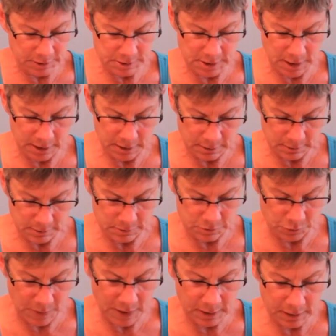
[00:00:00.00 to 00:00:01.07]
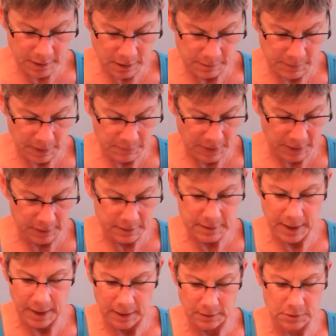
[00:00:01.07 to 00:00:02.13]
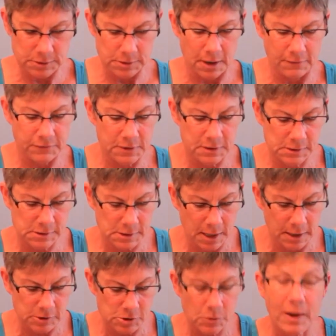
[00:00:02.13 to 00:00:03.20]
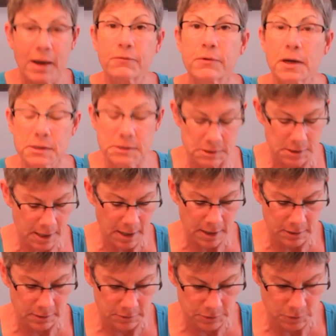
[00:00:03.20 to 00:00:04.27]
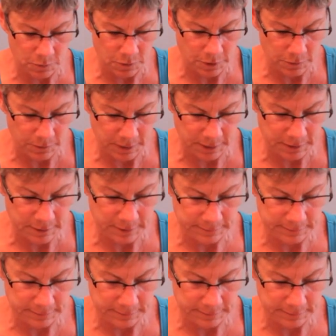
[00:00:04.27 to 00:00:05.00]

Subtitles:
is not directly on my belly, the handle's off to the side, so I have a nice diagonal to work with.